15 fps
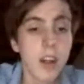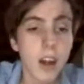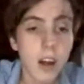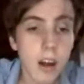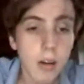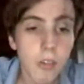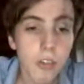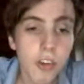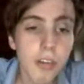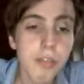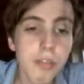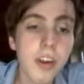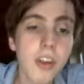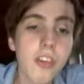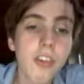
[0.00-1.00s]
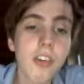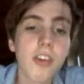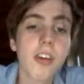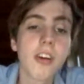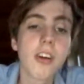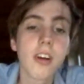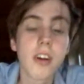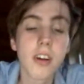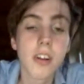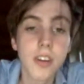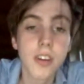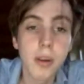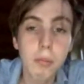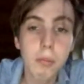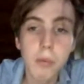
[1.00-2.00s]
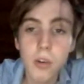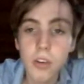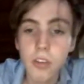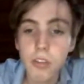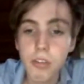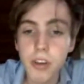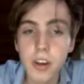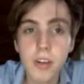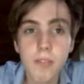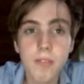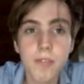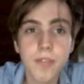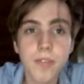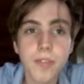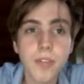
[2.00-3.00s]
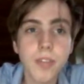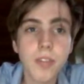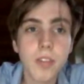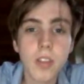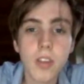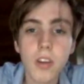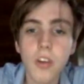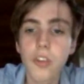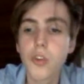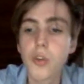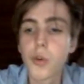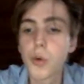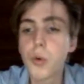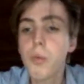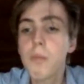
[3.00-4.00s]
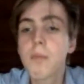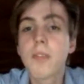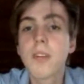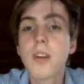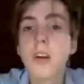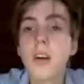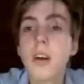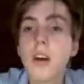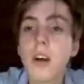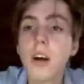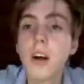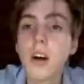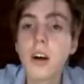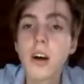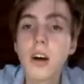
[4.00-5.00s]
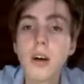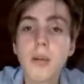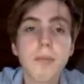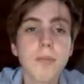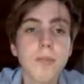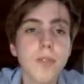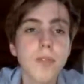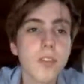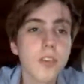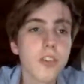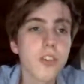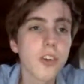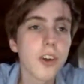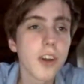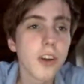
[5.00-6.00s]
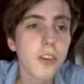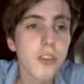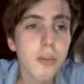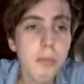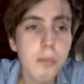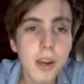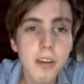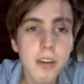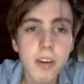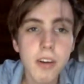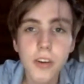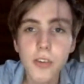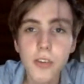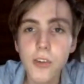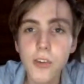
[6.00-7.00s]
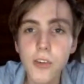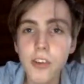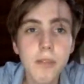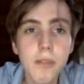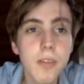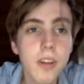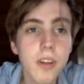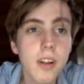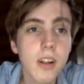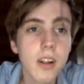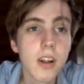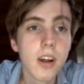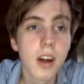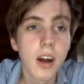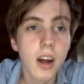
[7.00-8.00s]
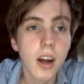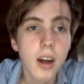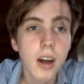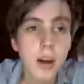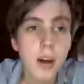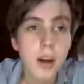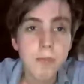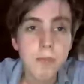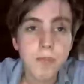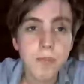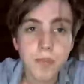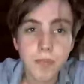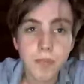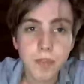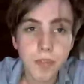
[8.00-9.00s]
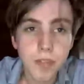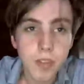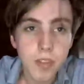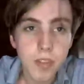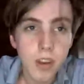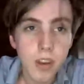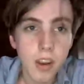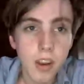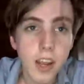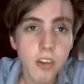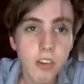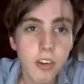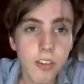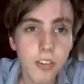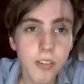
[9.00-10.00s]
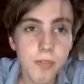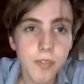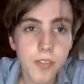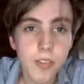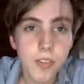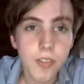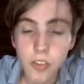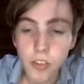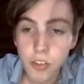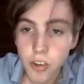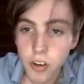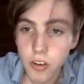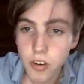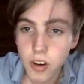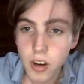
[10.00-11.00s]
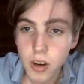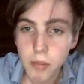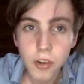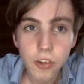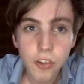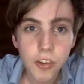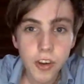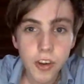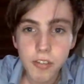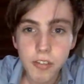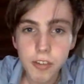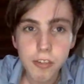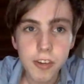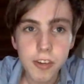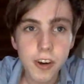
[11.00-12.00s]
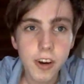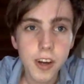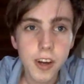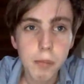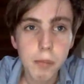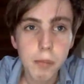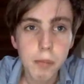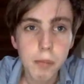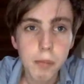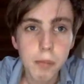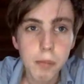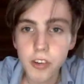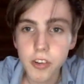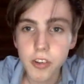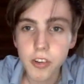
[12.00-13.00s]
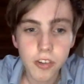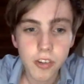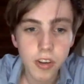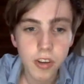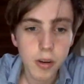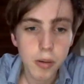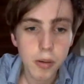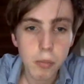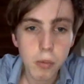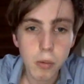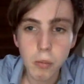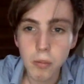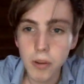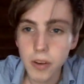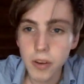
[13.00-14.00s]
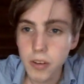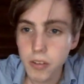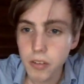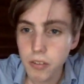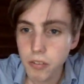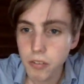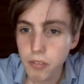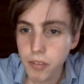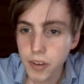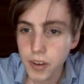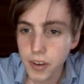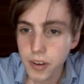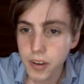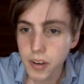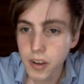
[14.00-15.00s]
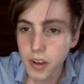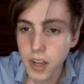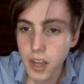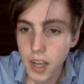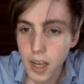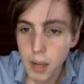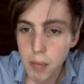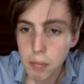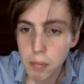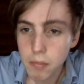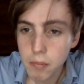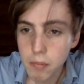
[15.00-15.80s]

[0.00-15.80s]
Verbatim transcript: uh, so I think that's uh, an important thing to do. Um, sorry, I got some background noise here. Um, excellent. So I'm going to check if there are any more questions and then probably rehab.